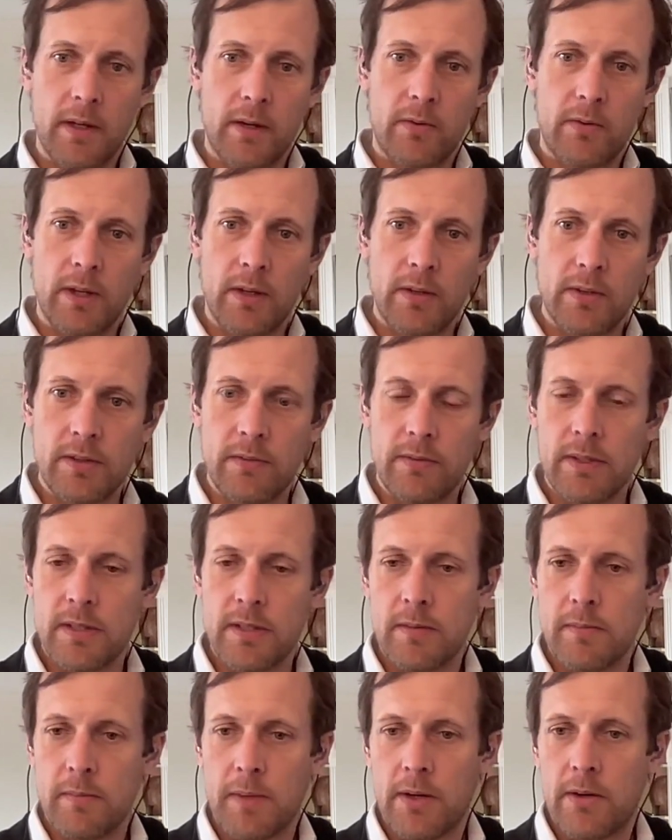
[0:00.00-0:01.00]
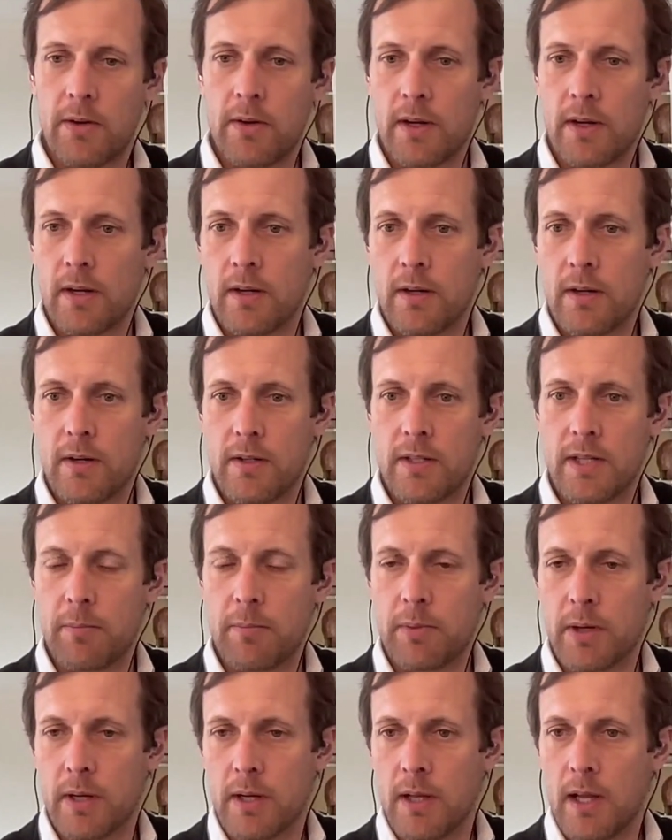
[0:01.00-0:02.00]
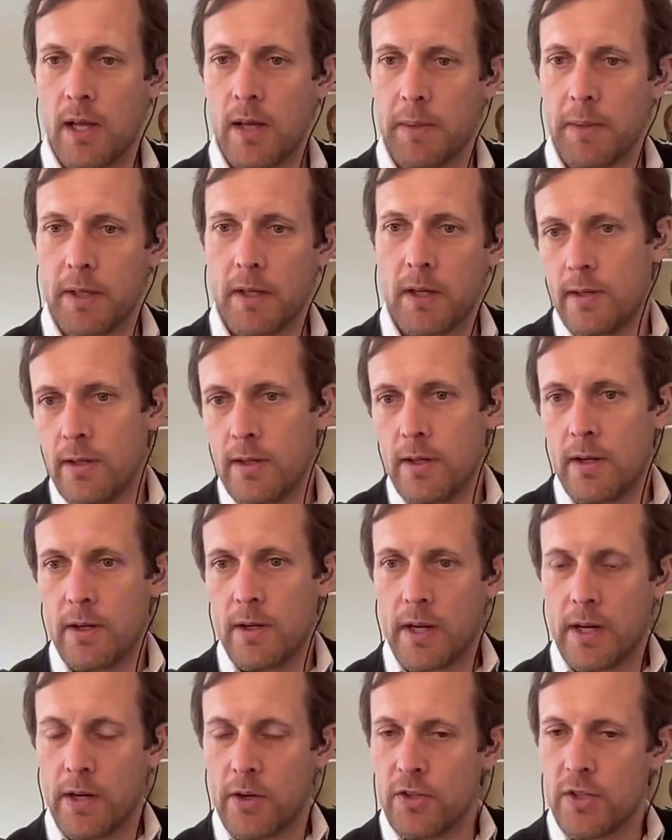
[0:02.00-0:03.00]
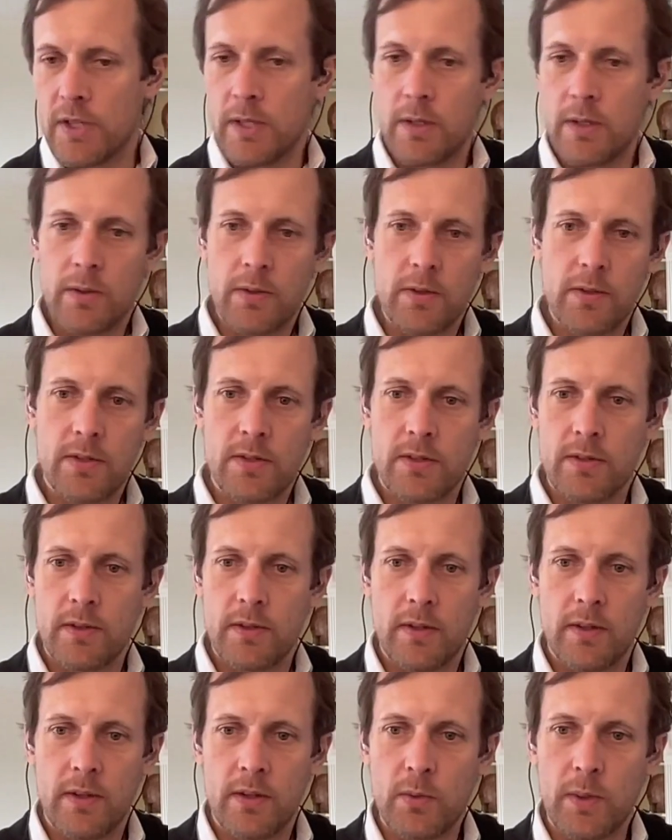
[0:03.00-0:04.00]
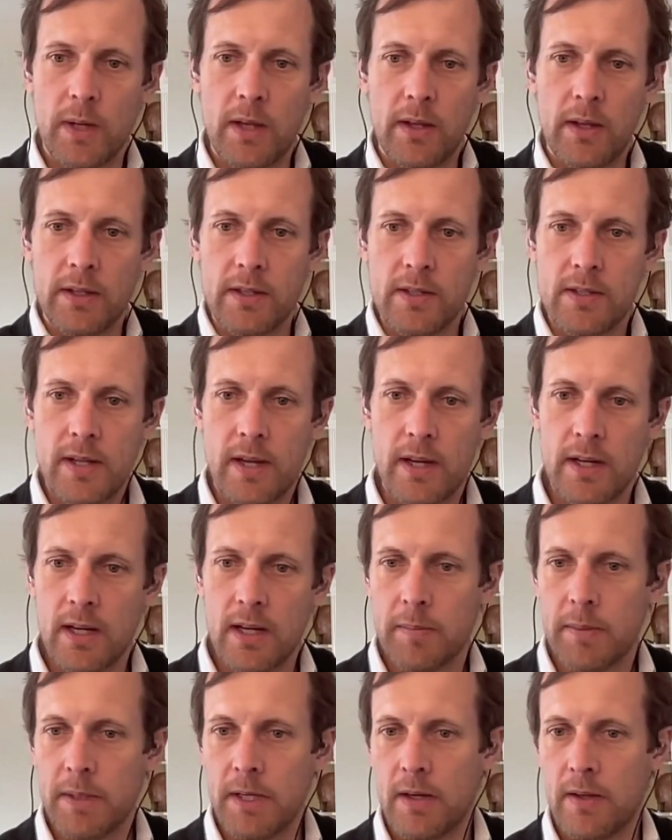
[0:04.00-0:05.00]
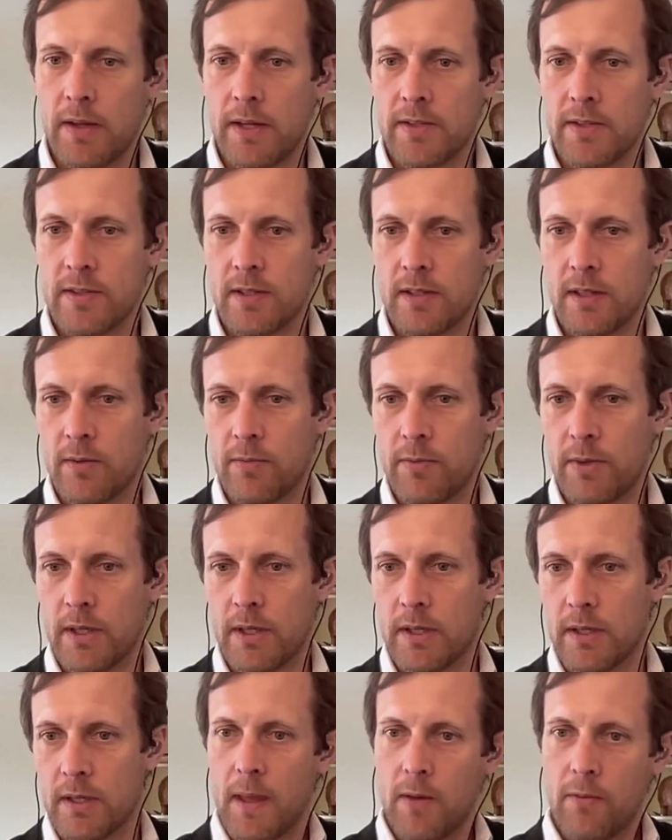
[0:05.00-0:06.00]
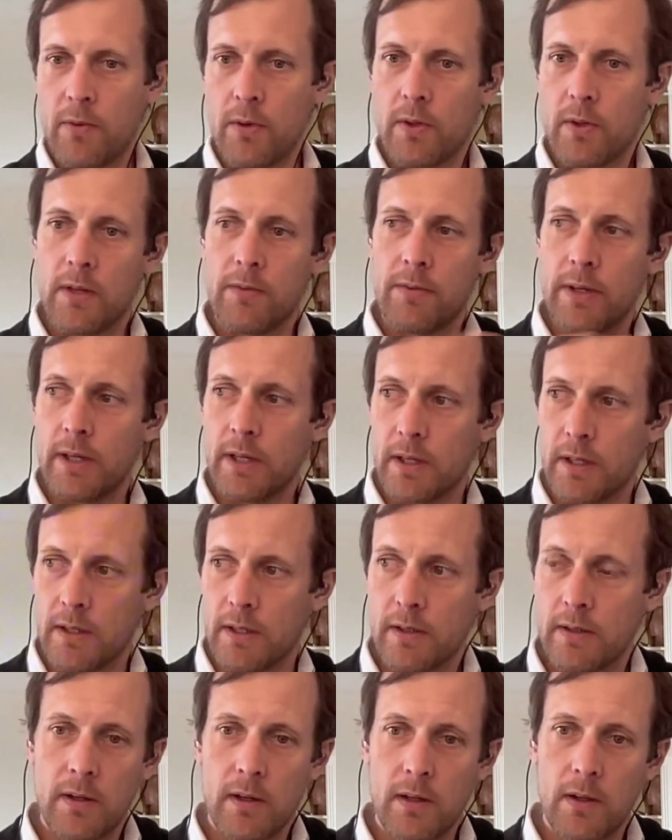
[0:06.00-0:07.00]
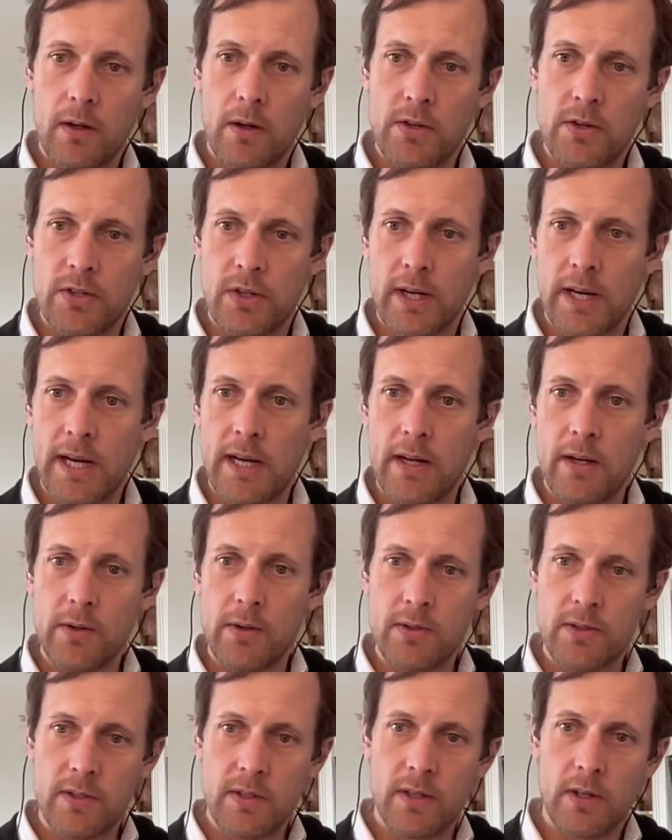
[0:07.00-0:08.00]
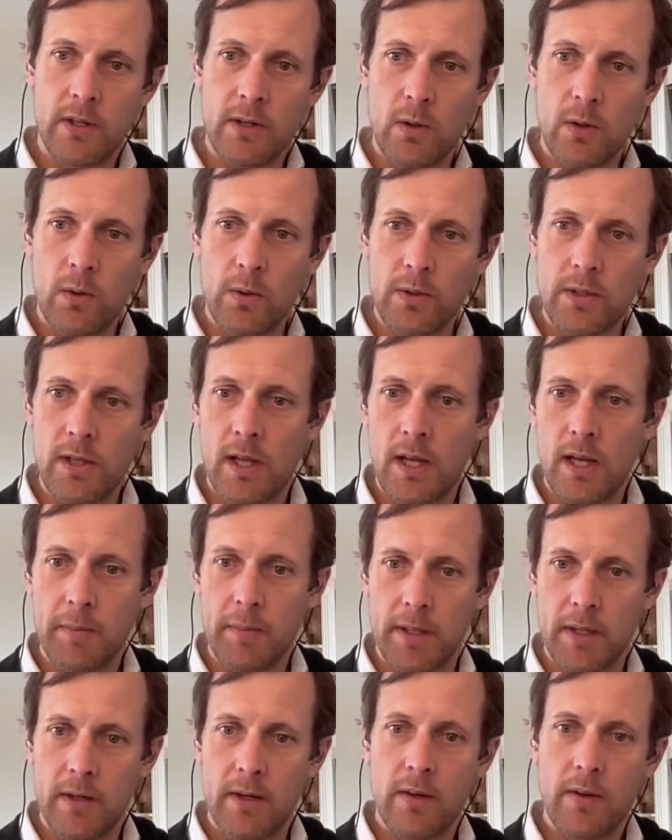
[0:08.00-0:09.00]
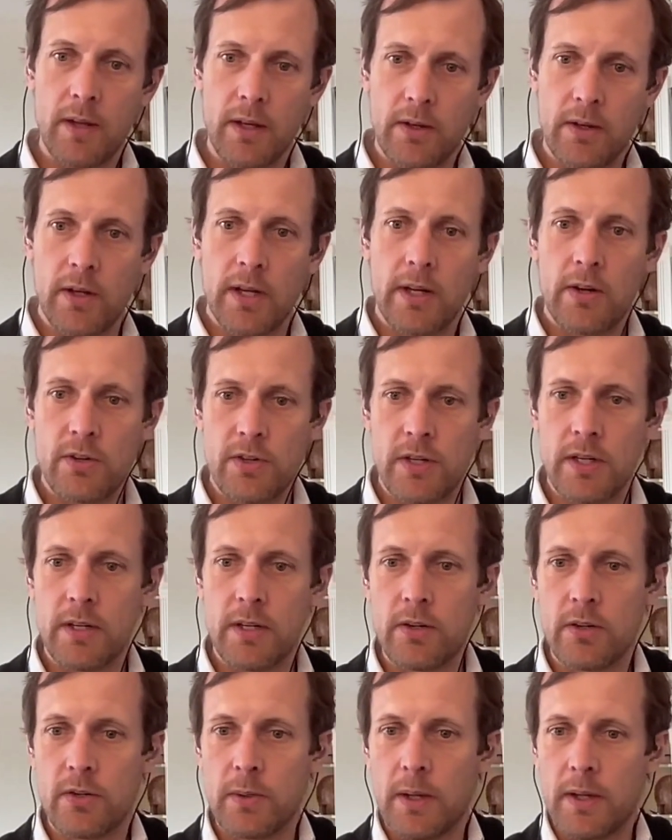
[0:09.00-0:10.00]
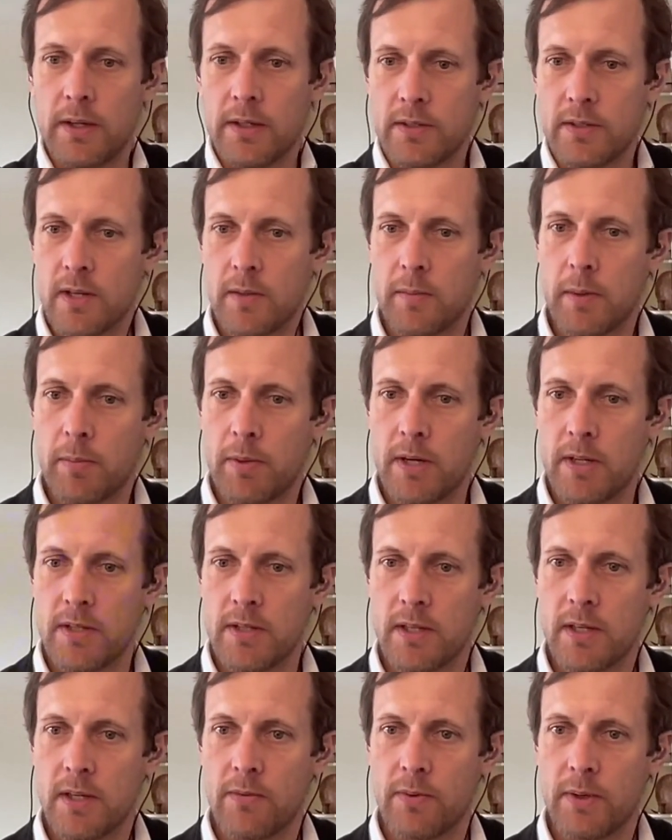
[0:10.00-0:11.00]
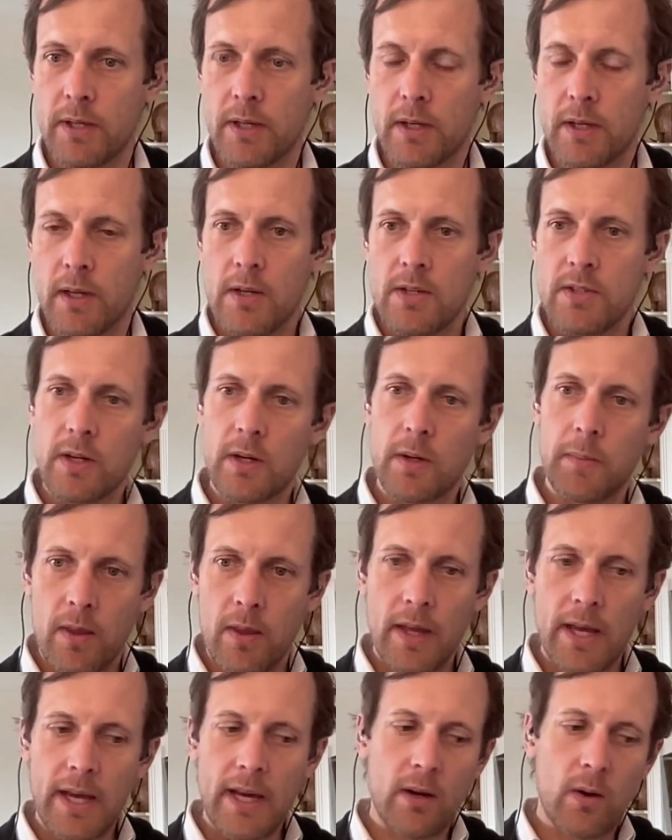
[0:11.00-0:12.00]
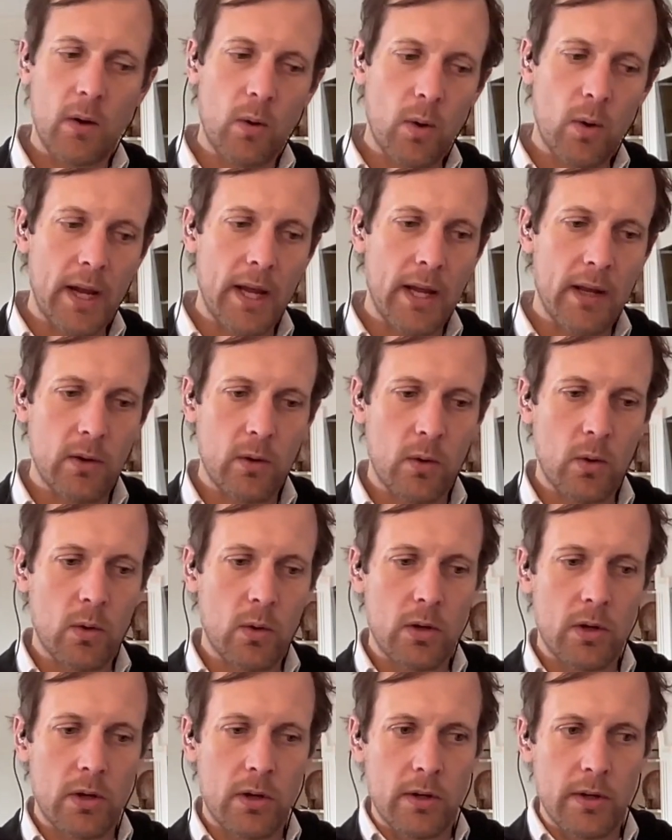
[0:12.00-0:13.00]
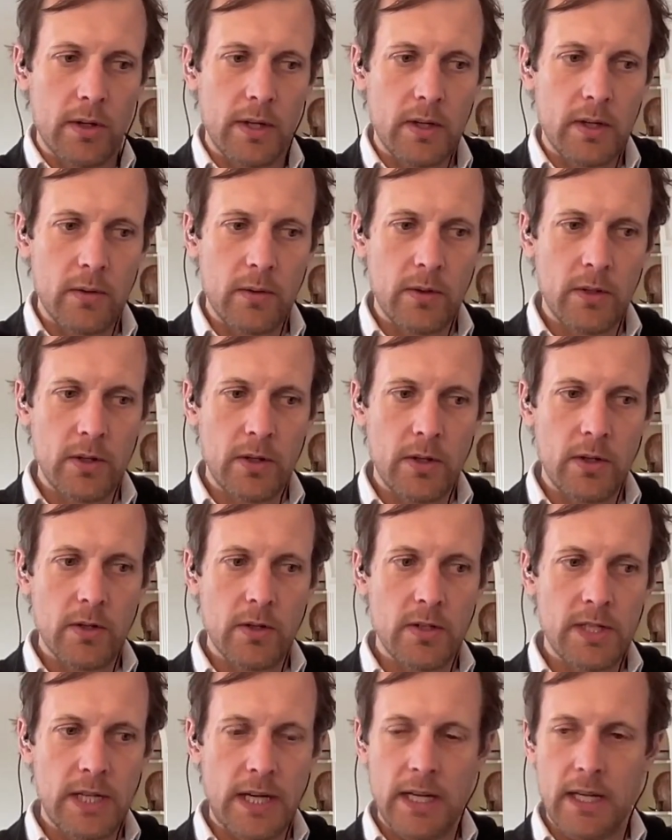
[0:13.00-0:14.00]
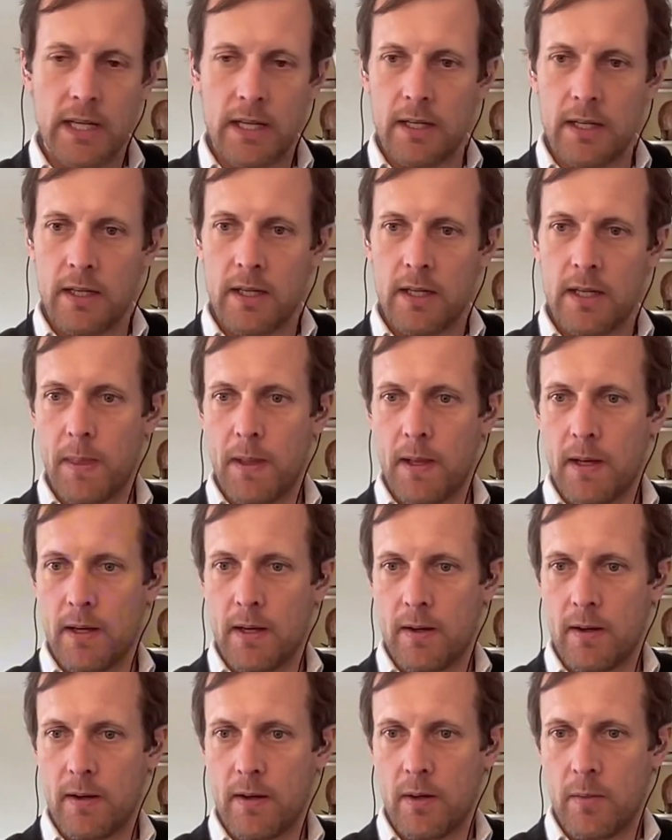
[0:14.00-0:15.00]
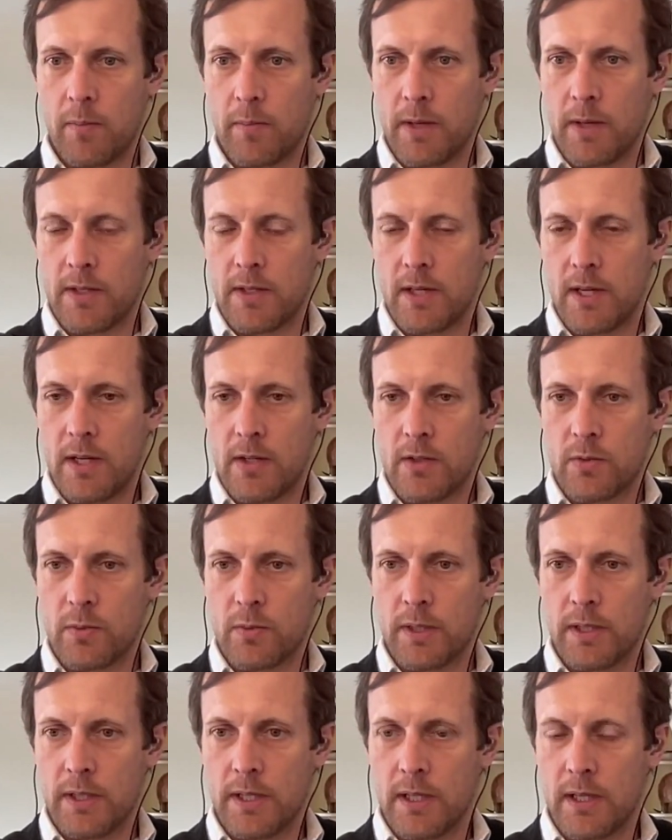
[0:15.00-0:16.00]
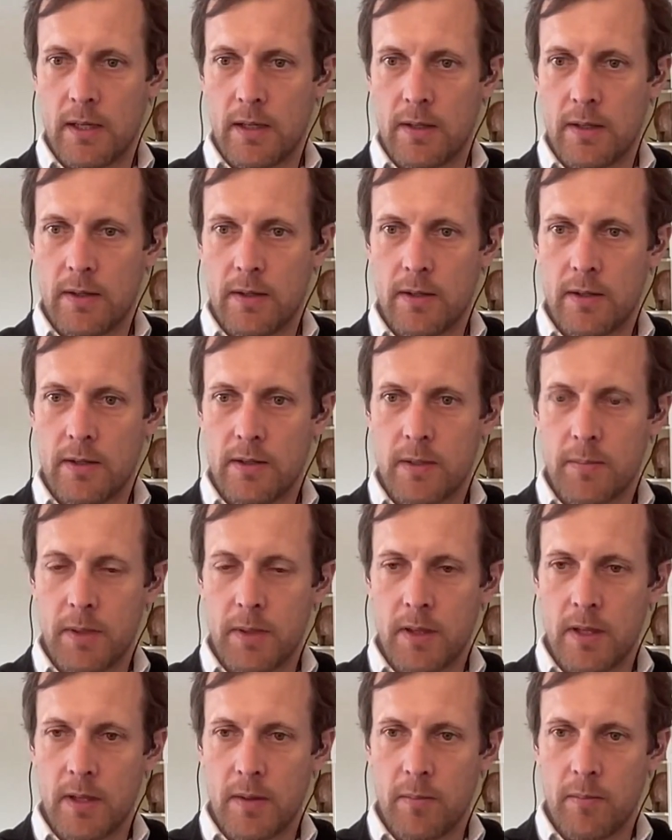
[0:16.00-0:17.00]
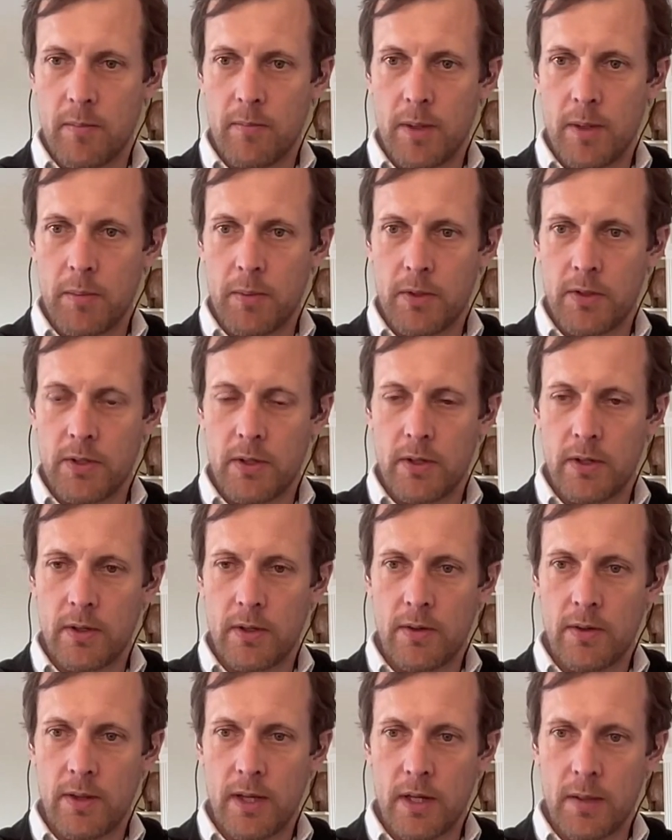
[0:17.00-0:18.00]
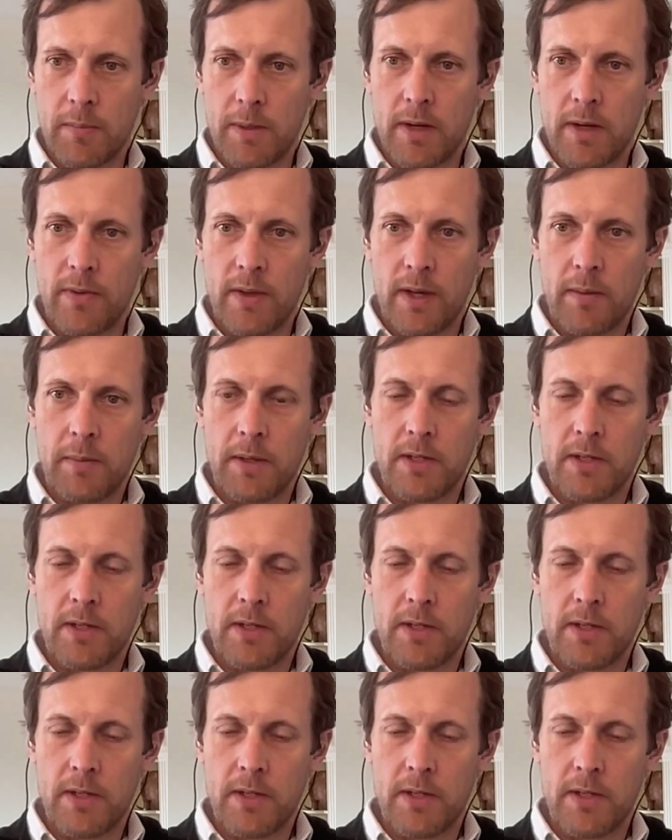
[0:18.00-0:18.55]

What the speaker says: in a relatively moderate or temperate climate, your energy used in the dwelling is not going to be all that significant. If you're living in a larger house in a cold climate, then your energy in your dwelling is going to be pretty significant. So that, or your diet, it is really something that people don't think about that